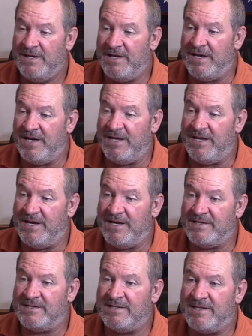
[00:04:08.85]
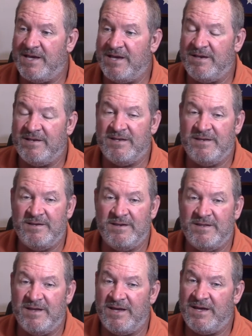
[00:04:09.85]
And yes, they
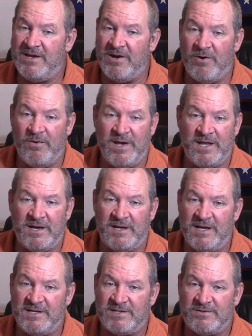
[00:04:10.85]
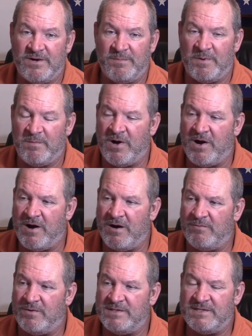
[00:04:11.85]
they go in and they strip them
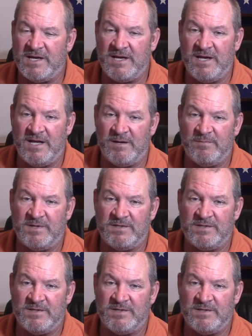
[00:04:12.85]
hard once they get them,